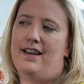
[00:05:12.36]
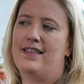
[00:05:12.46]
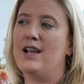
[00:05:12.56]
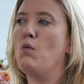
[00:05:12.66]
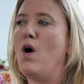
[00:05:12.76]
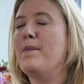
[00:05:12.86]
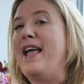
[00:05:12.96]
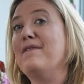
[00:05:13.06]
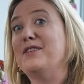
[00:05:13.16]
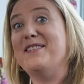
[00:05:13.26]
And I think why we
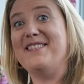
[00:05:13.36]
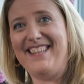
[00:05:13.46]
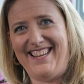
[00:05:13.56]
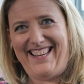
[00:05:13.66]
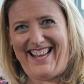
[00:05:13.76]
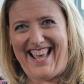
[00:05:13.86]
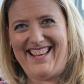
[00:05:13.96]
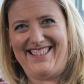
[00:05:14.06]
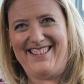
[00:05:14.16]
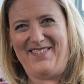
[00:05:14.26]
haven't seen a
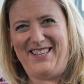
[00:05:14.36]
case of